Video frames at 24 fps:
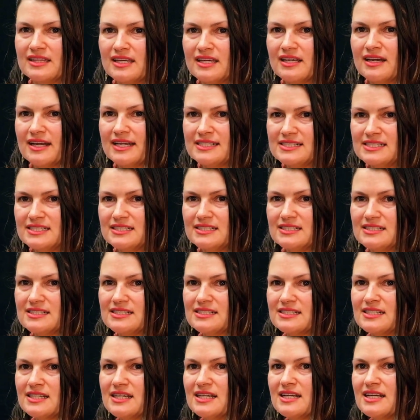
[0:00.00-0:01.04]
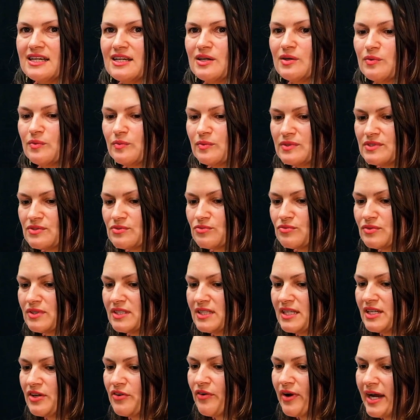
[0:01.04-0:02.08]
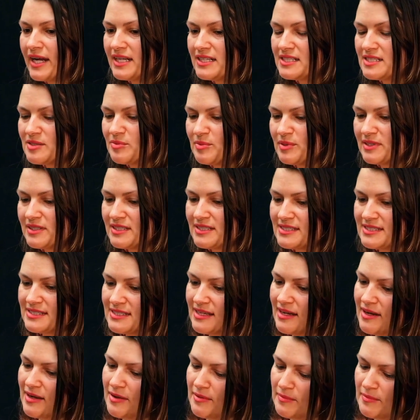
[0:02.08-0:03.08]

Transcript: that I did was really great, because